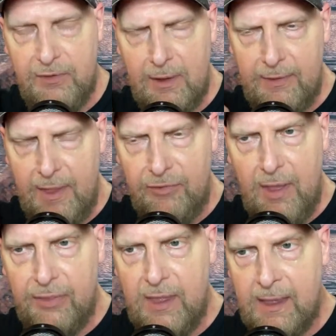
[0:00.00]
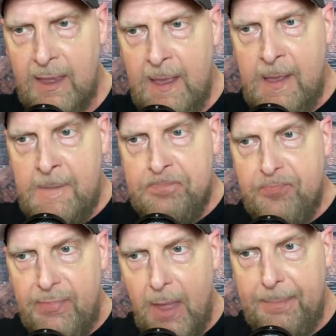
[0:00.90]
There's nothing
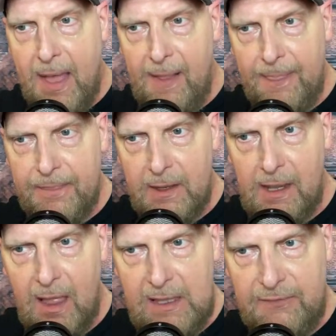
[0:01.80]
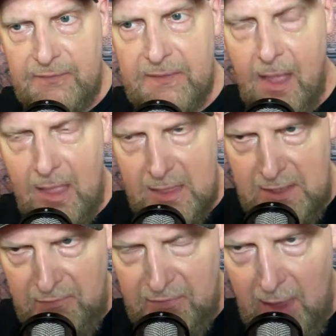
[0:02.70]
about the life I've